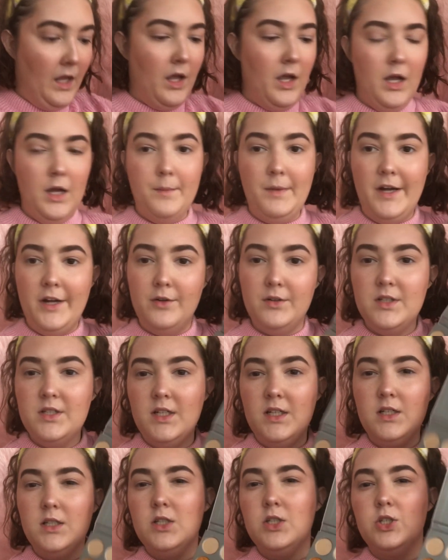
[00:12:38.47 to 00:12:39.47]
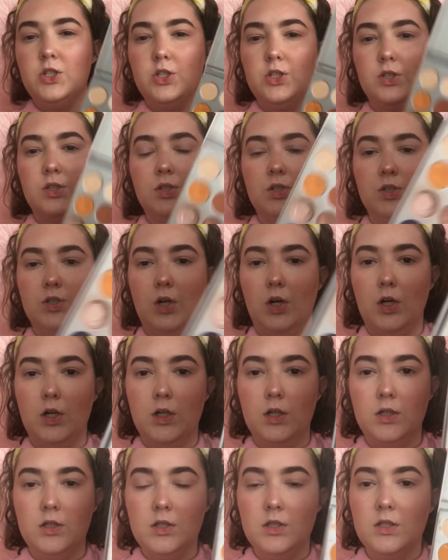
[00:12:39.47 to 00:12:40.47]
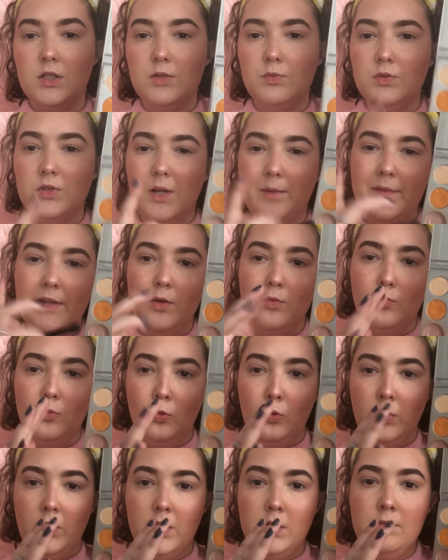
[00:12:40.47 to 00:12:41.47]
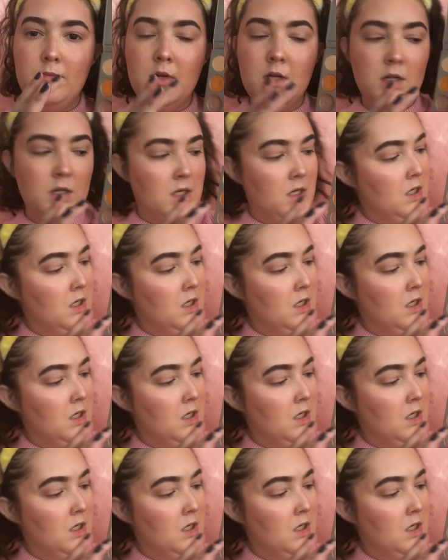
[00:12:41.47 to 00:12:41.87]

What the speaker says: I always like to start something warm.